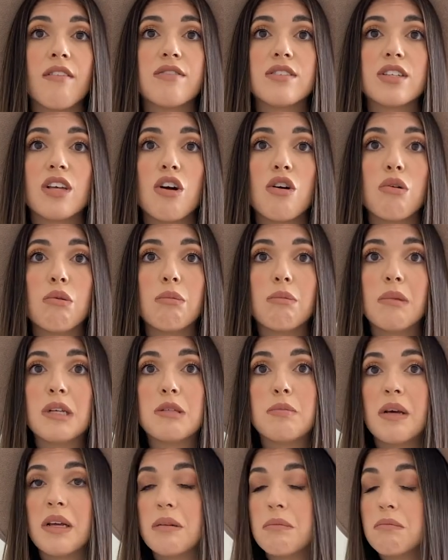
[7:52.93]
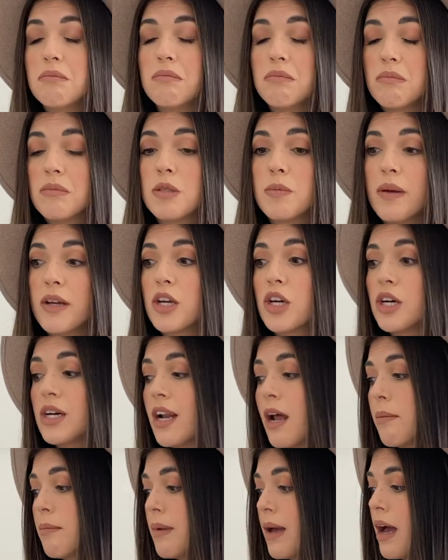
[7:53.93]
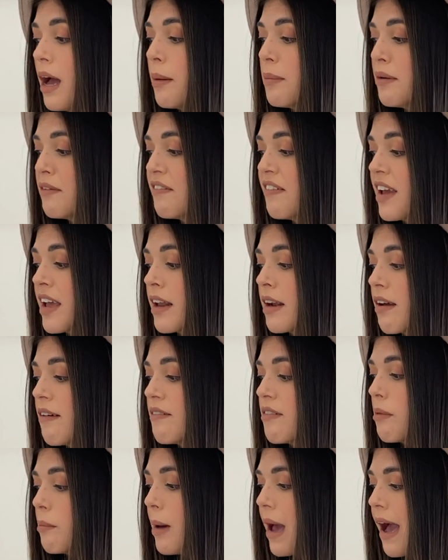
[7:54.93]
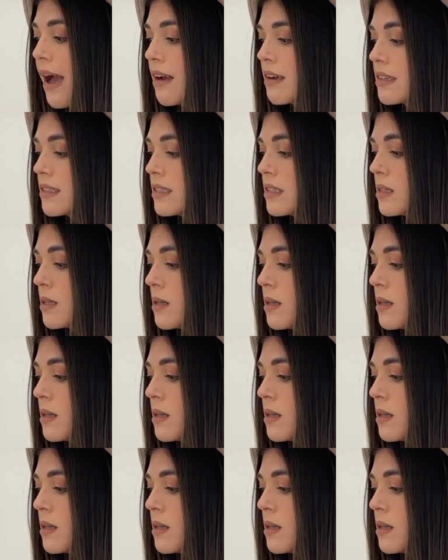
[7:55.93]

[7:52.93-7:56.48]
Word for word: So it's been it's been good. I'm I'm a fan of the Macs.